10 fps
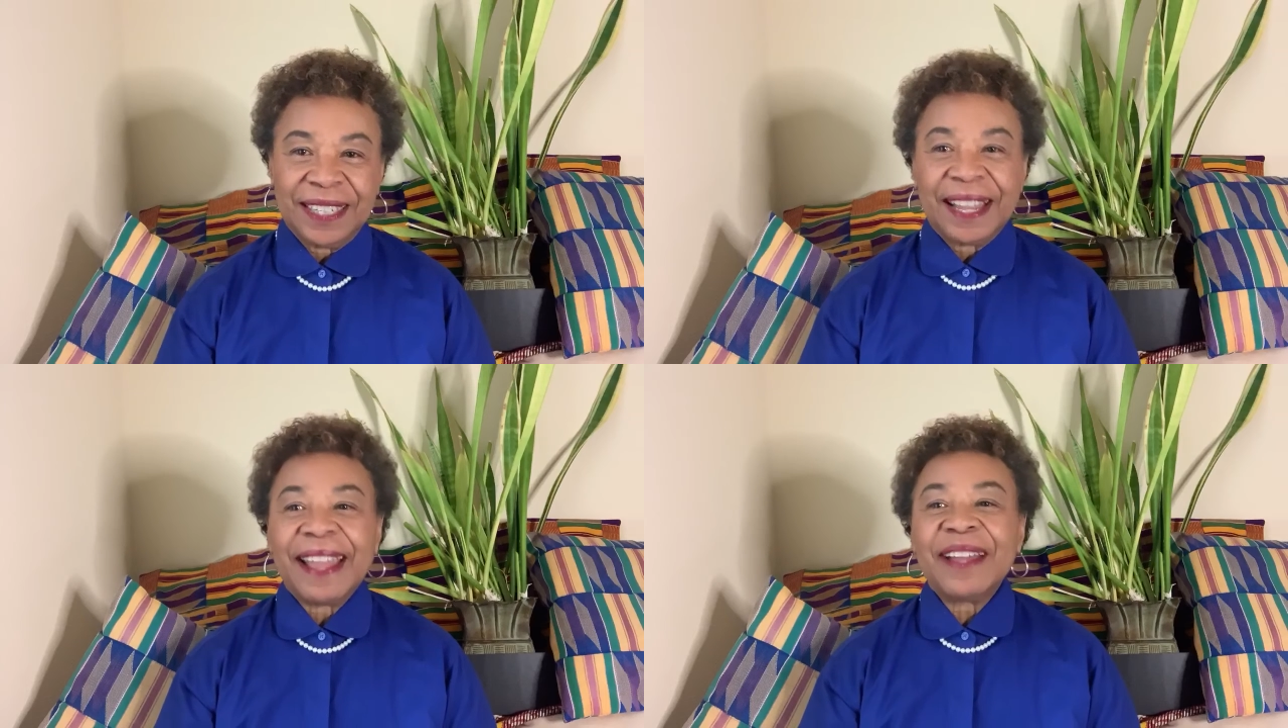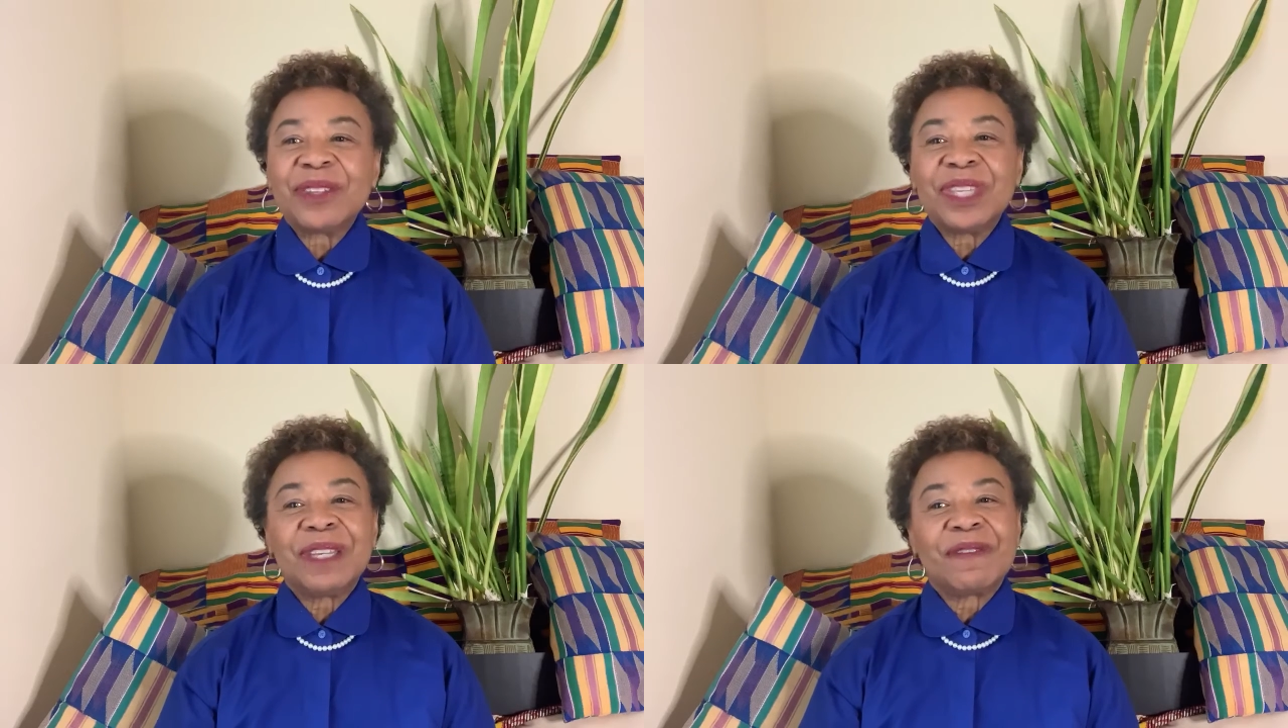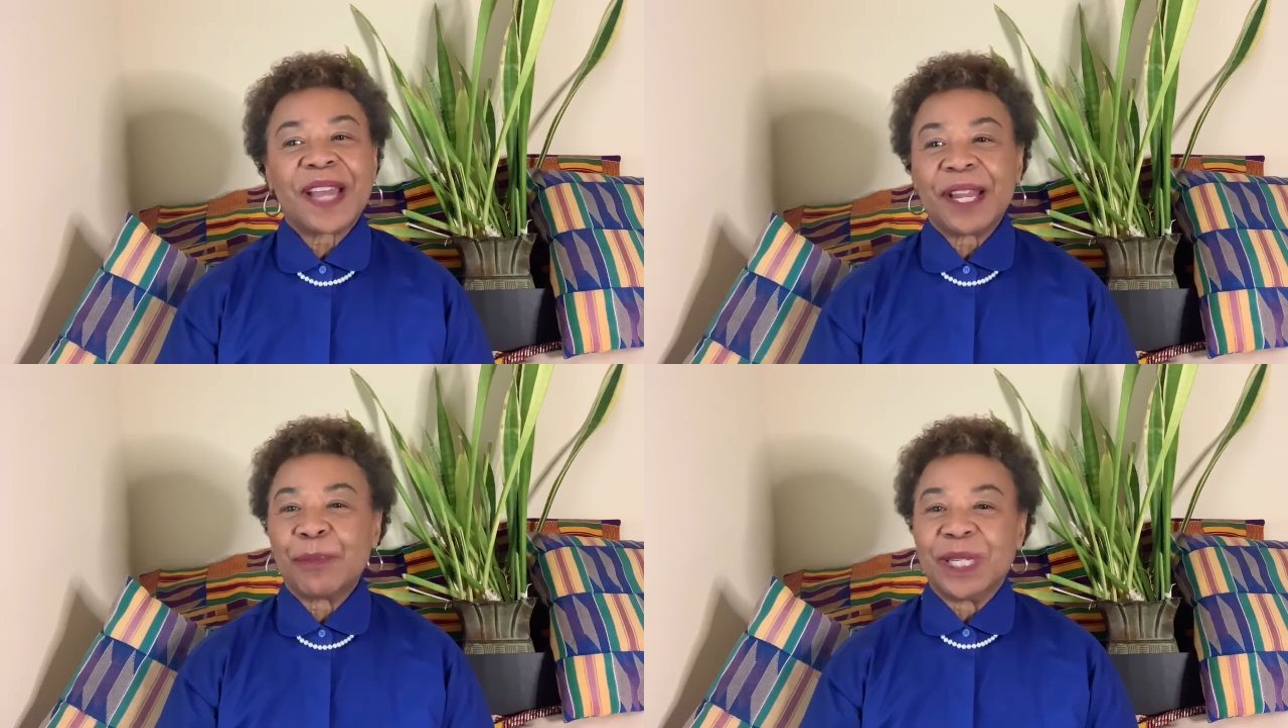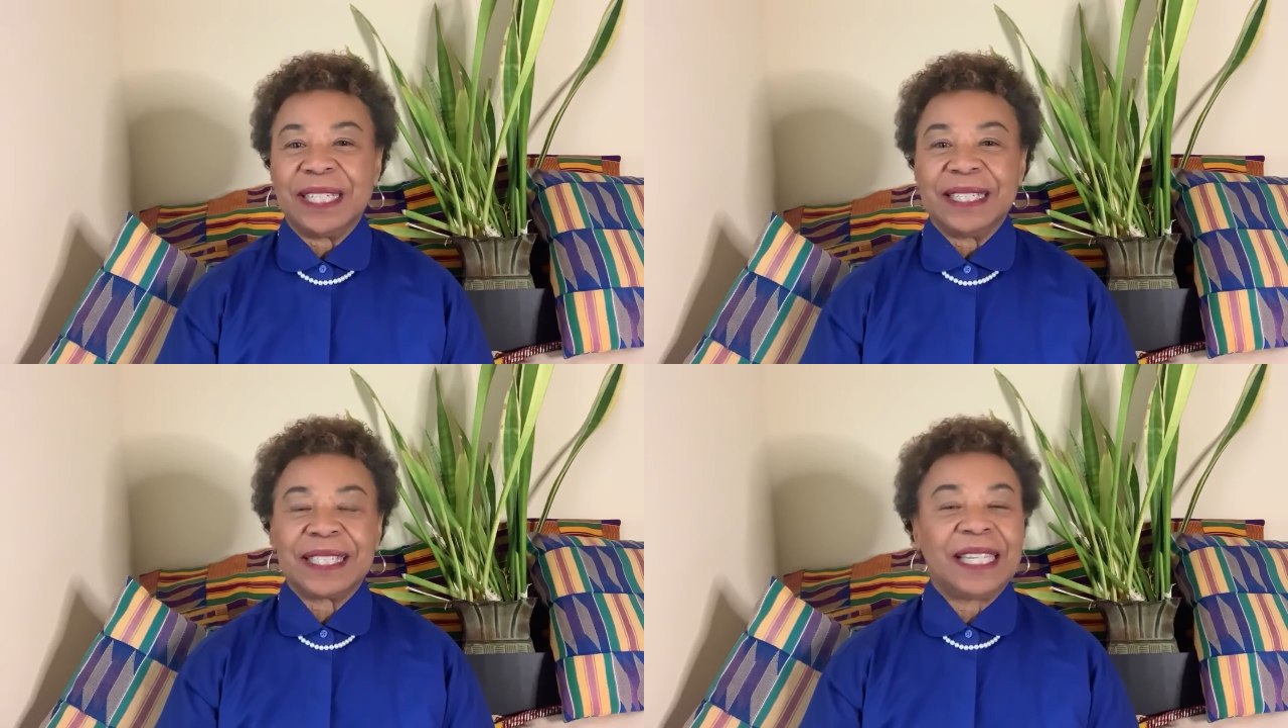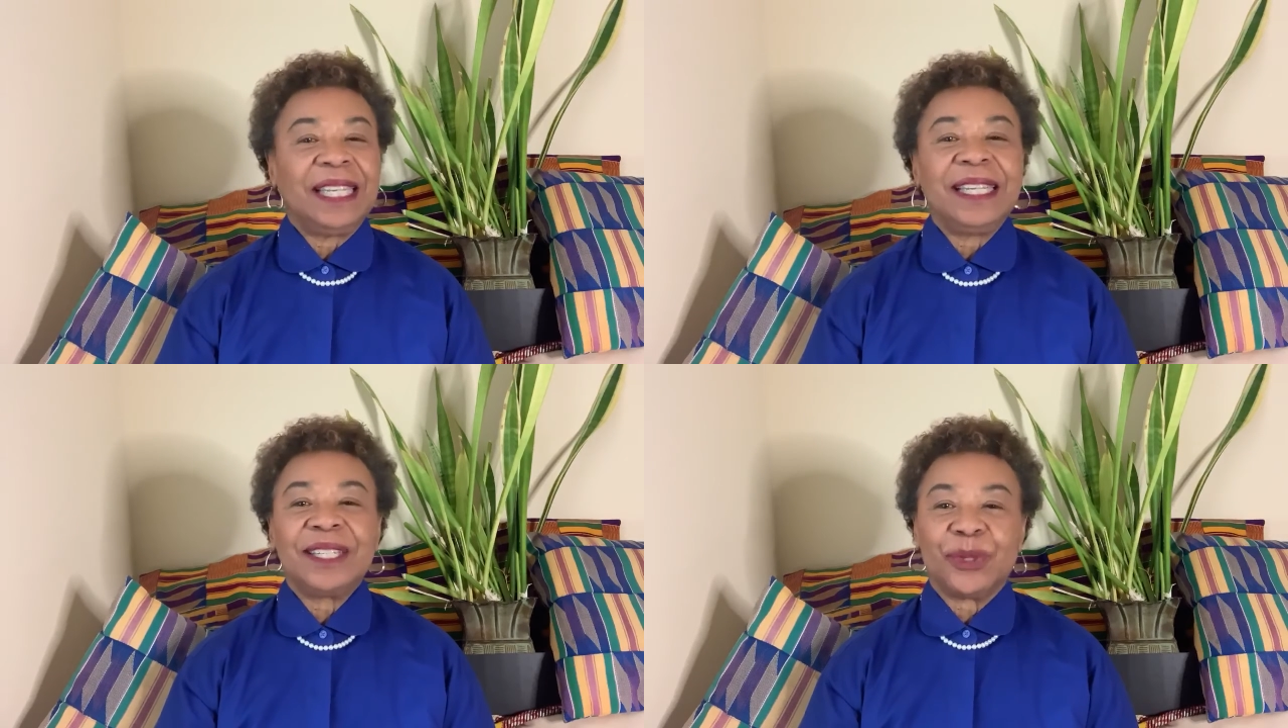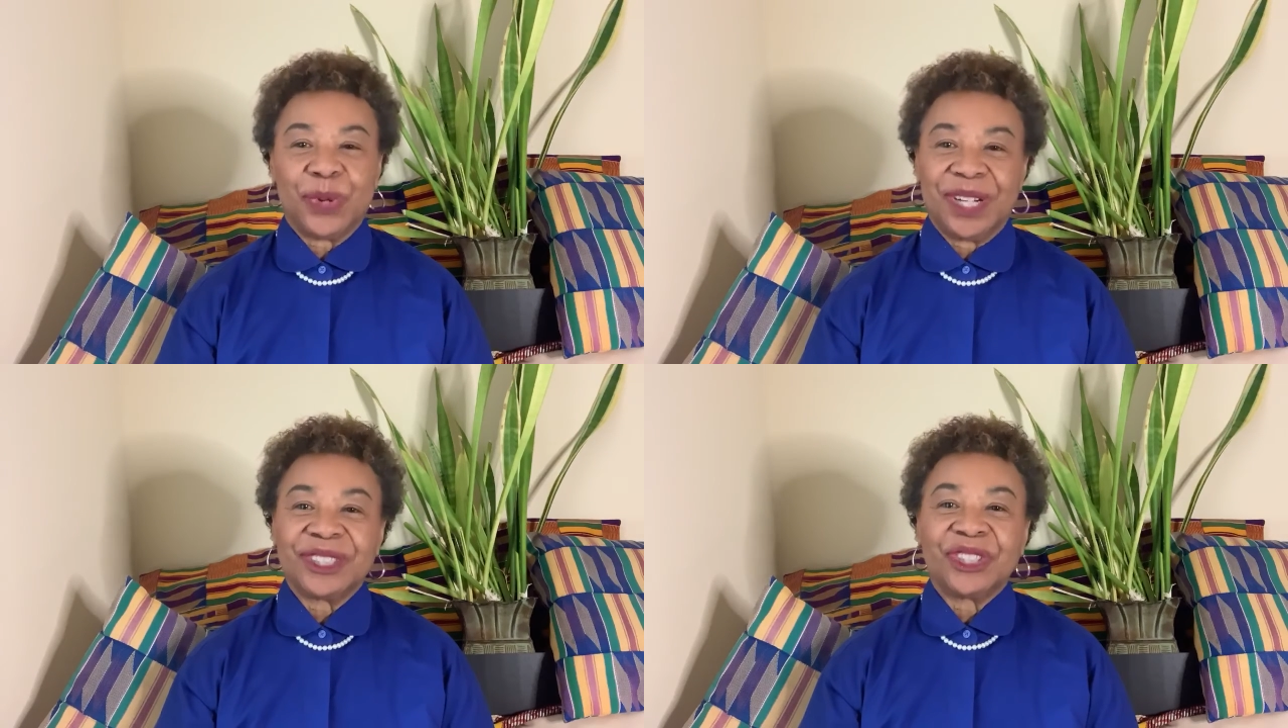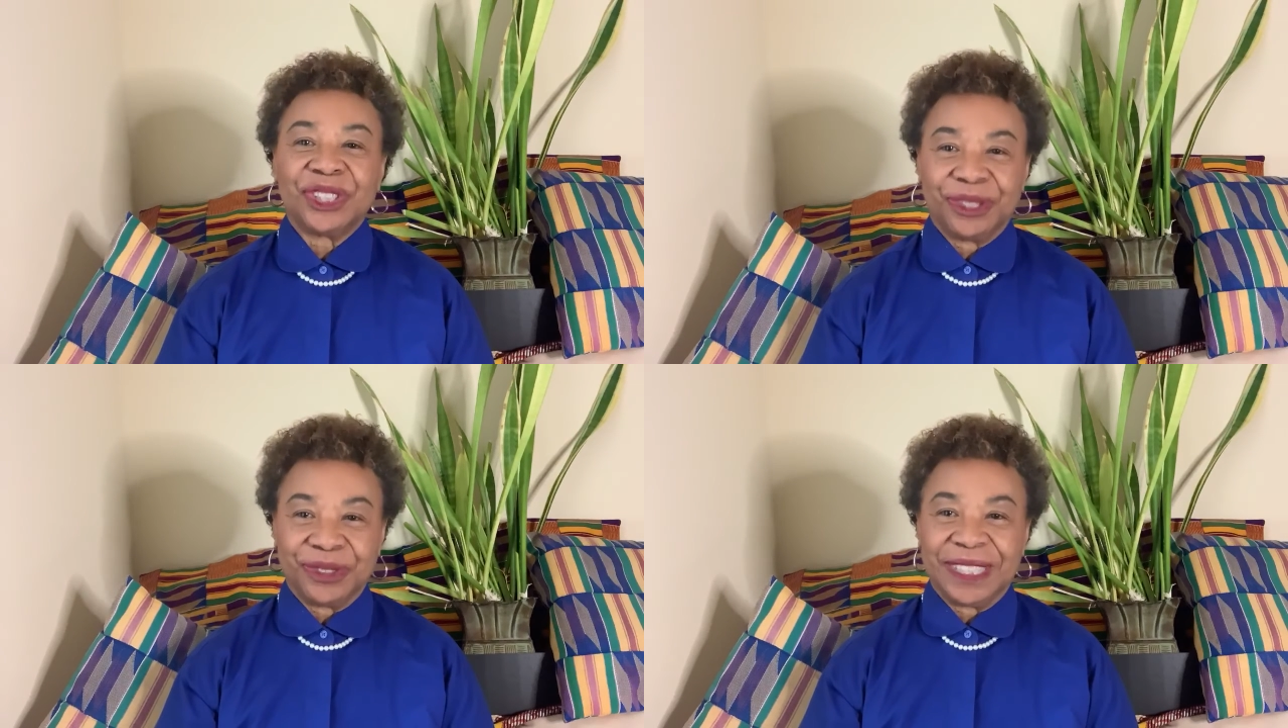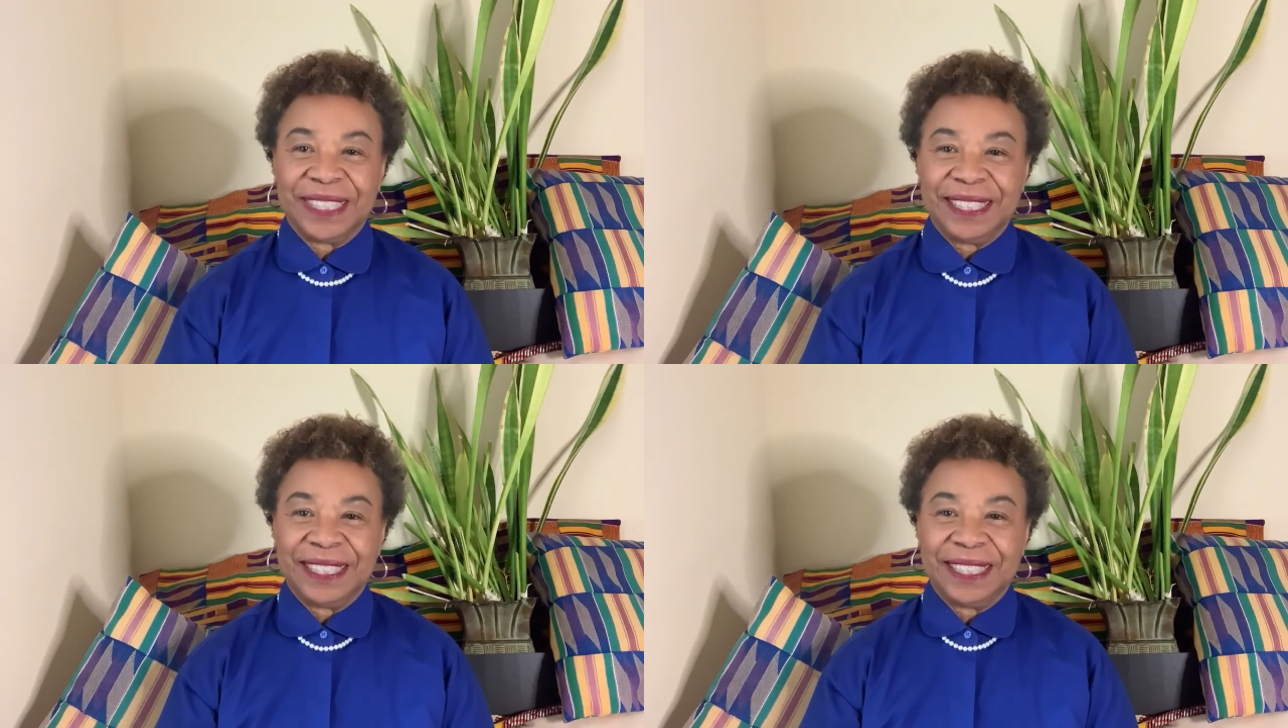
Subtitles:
A healthy environment is key to all children.